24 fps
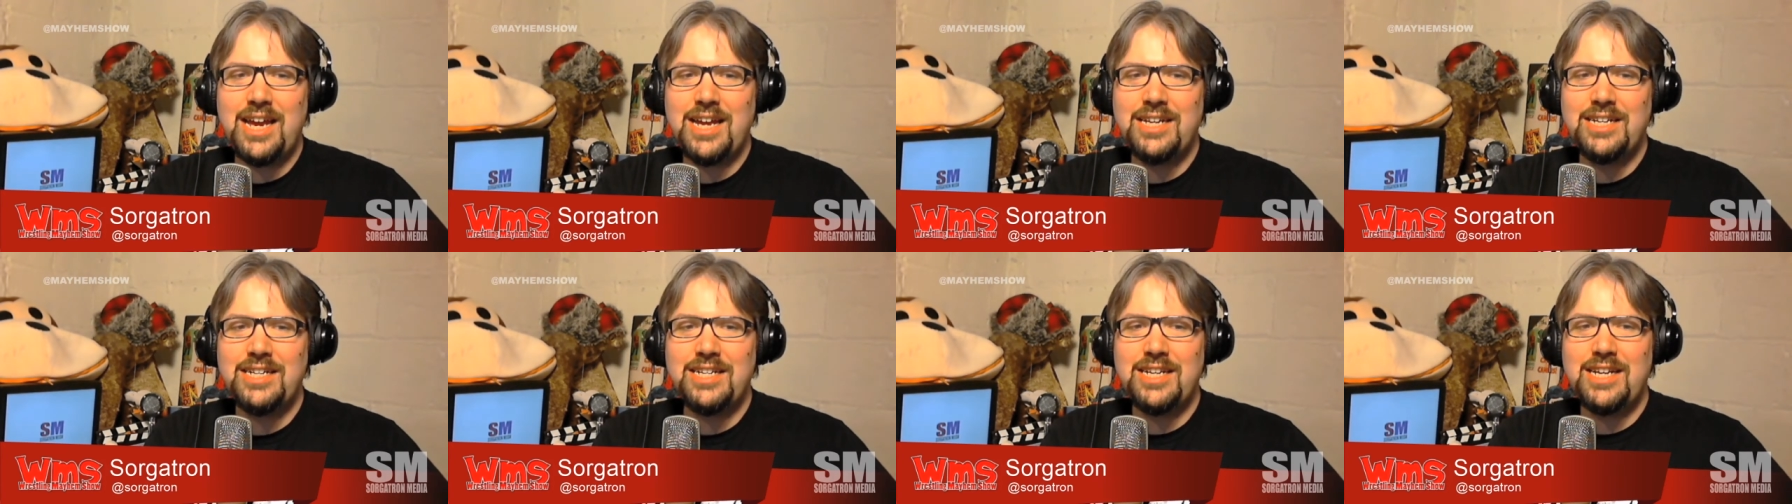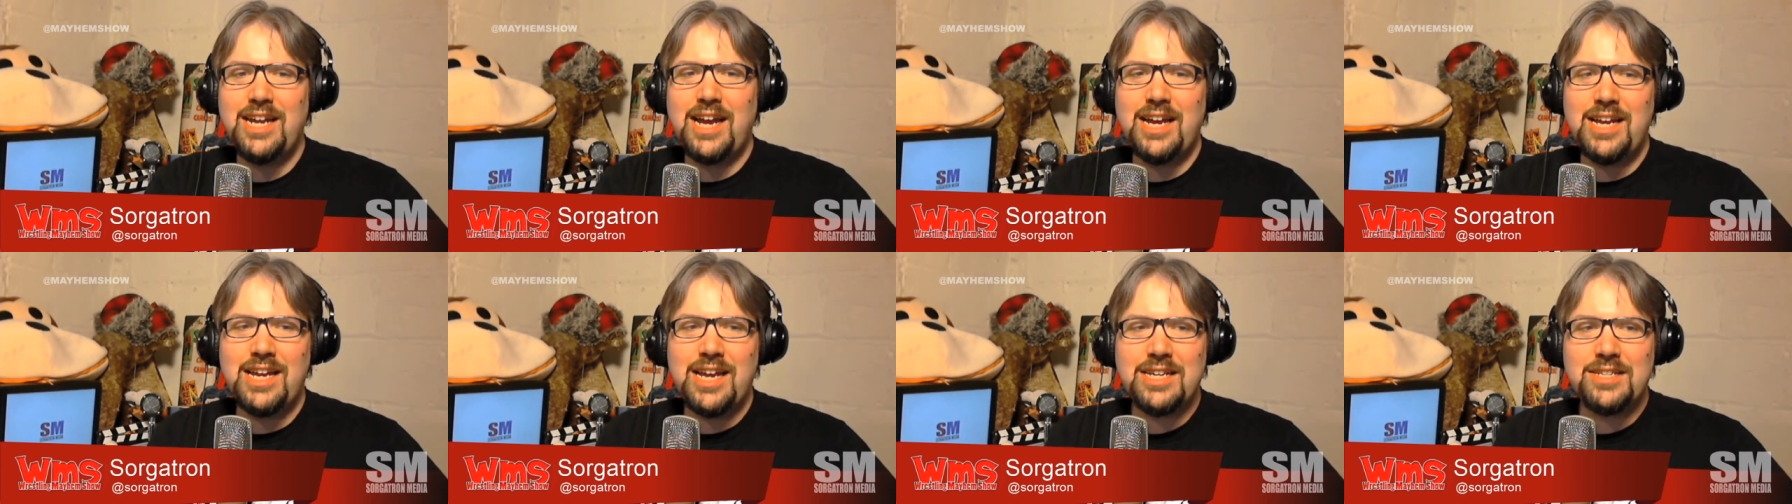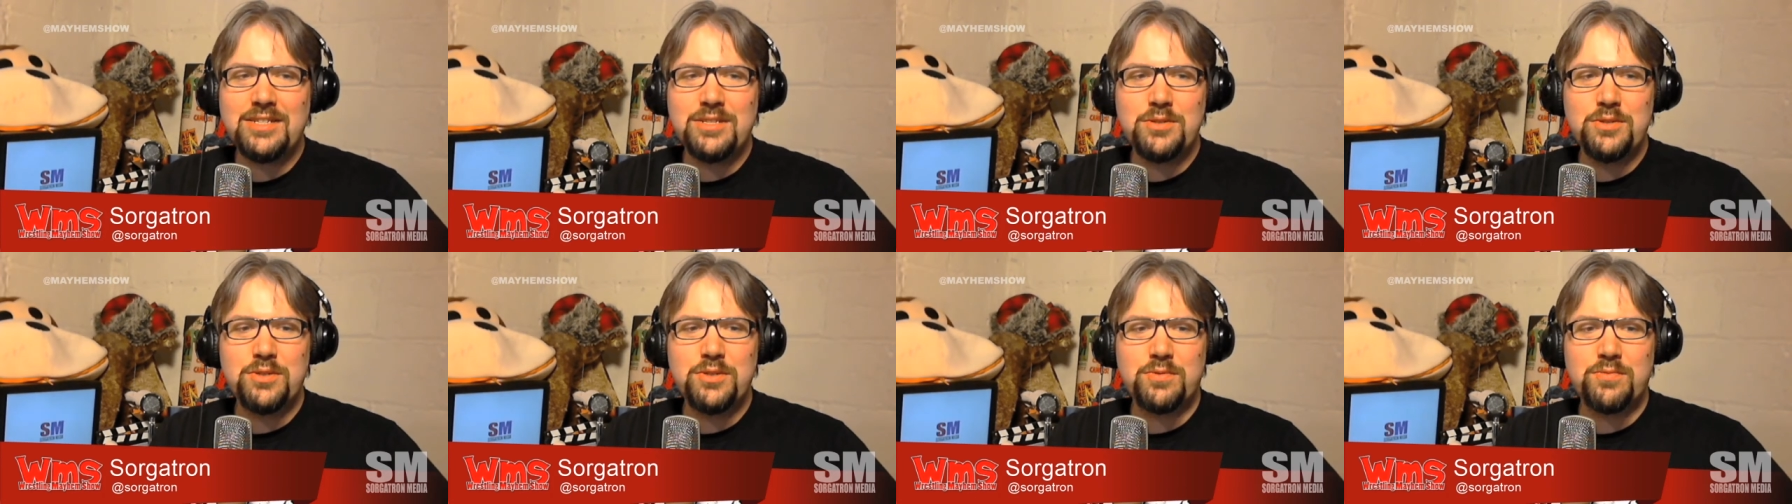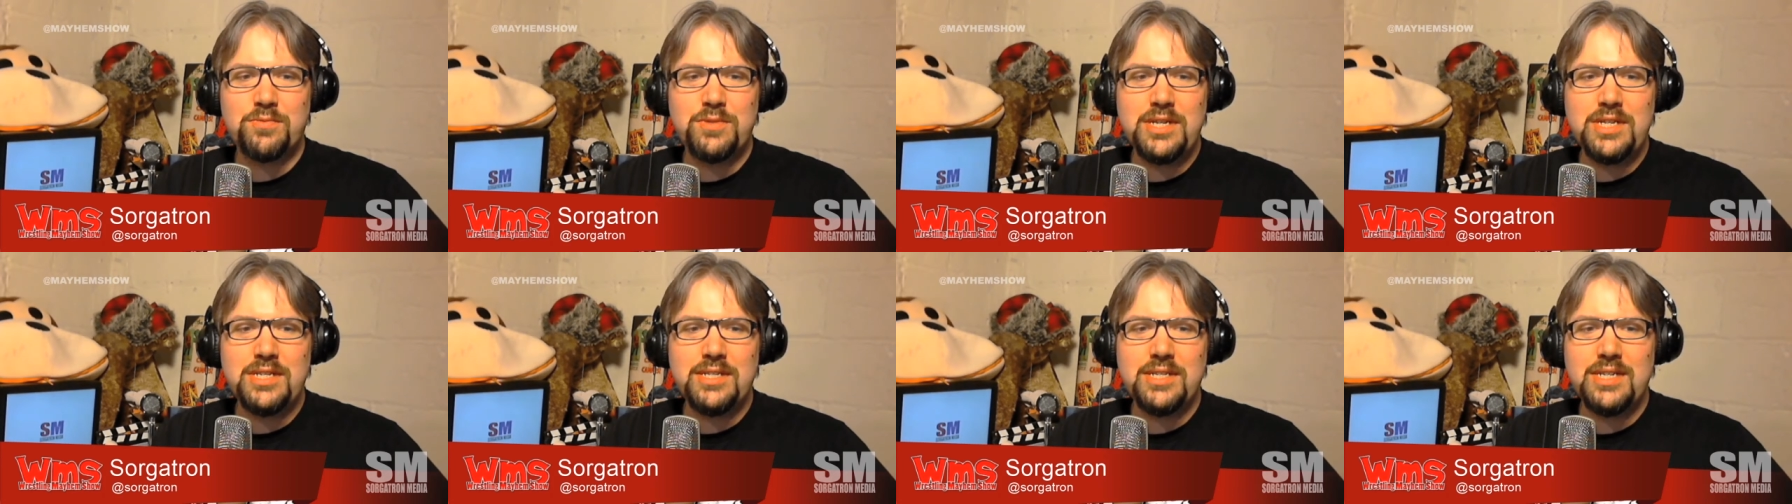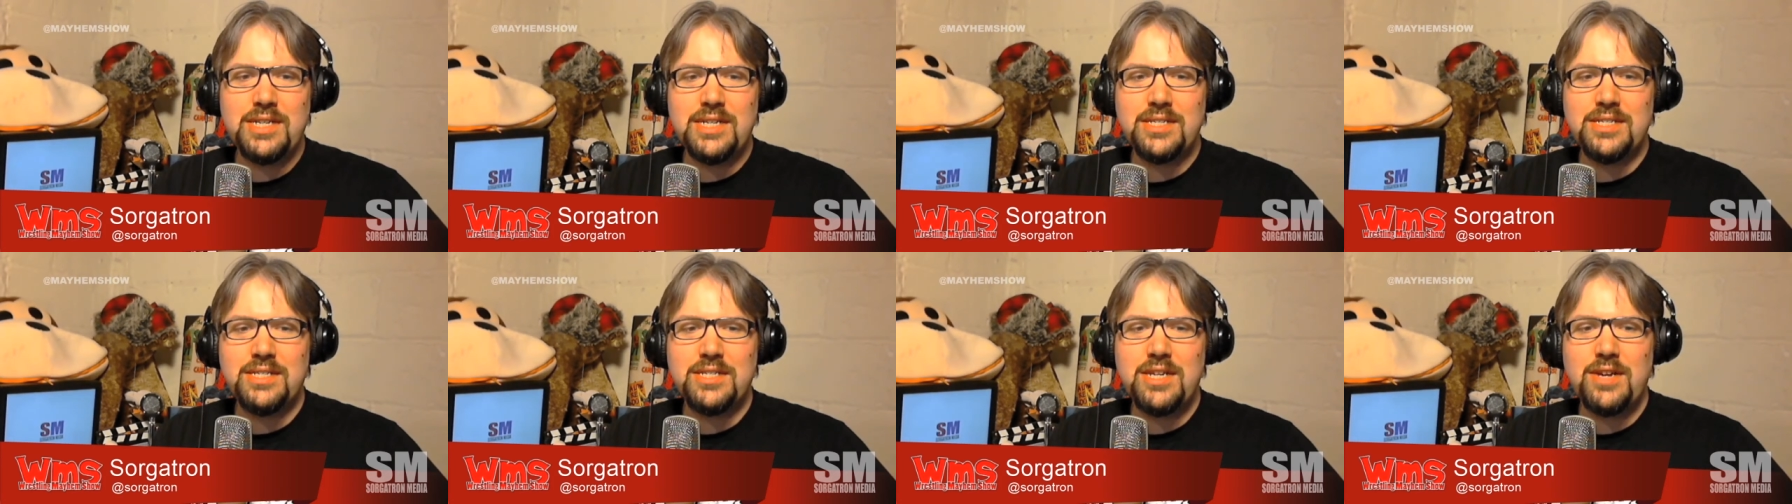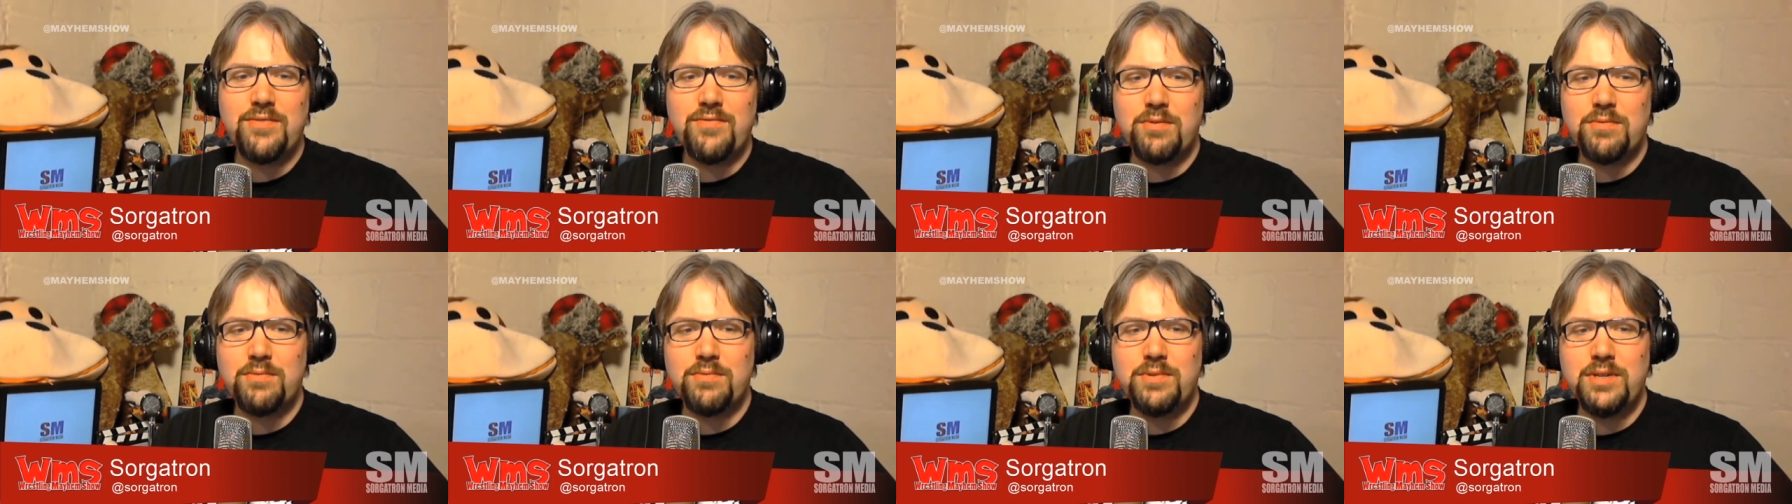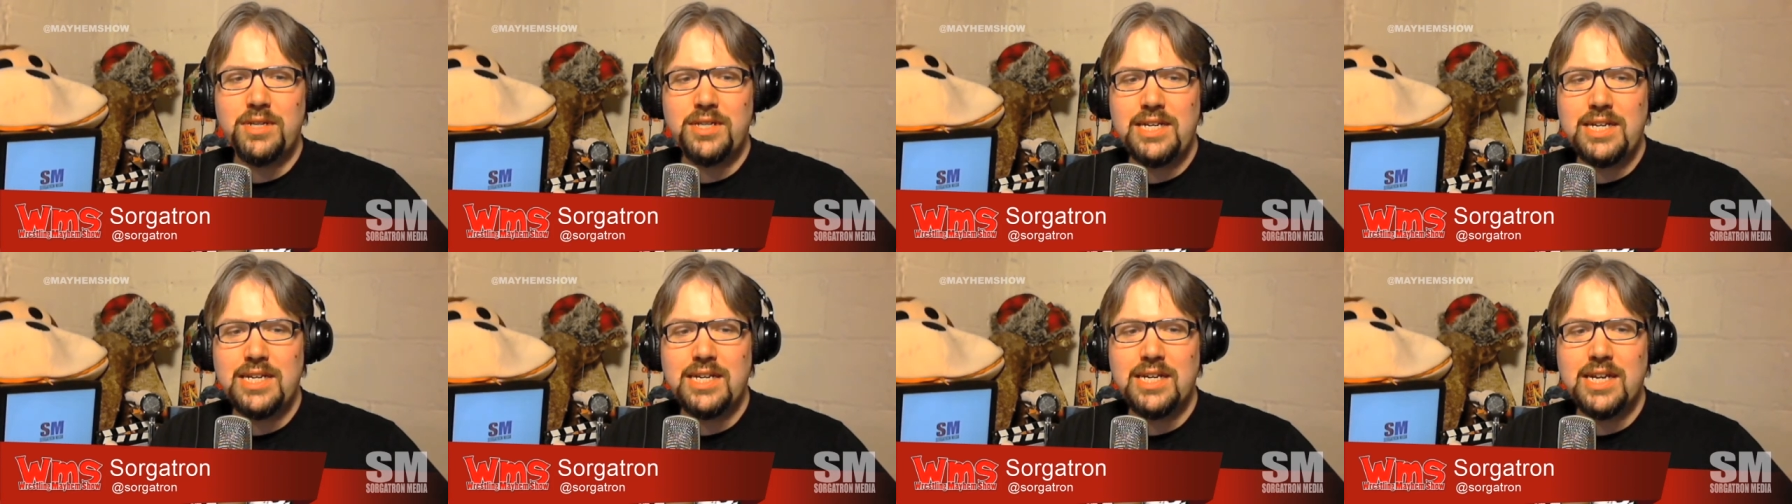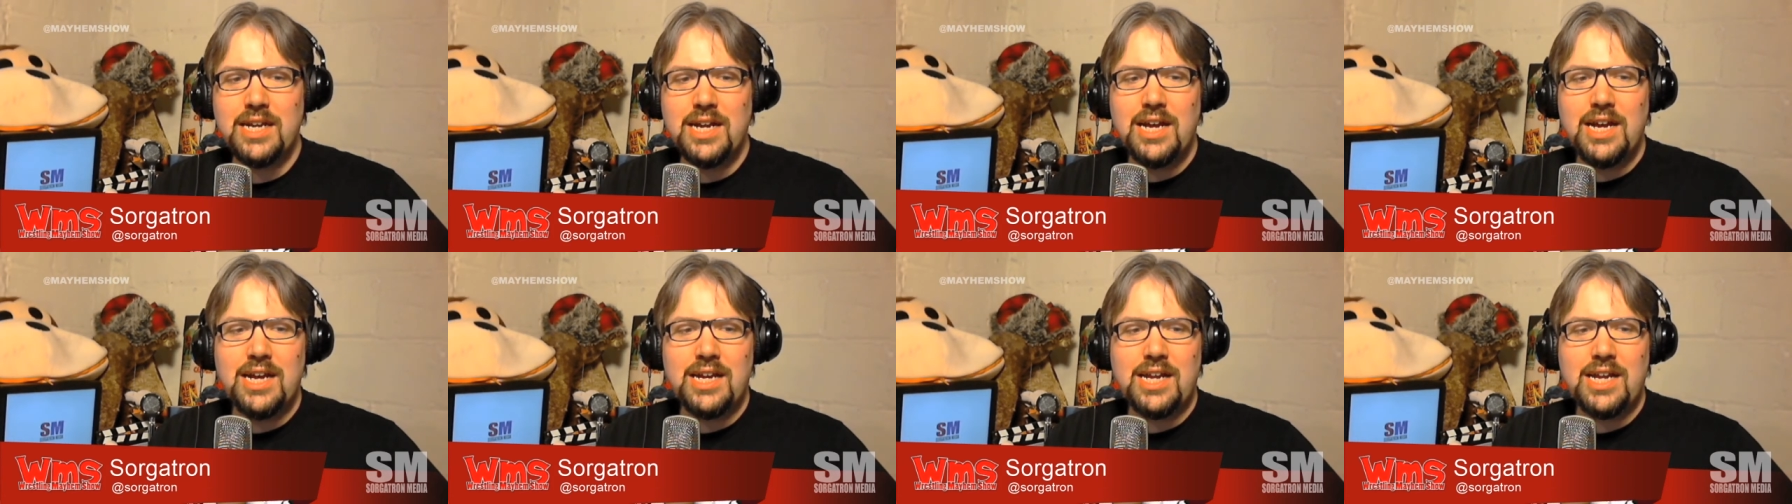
and I guess there's a reason it's never really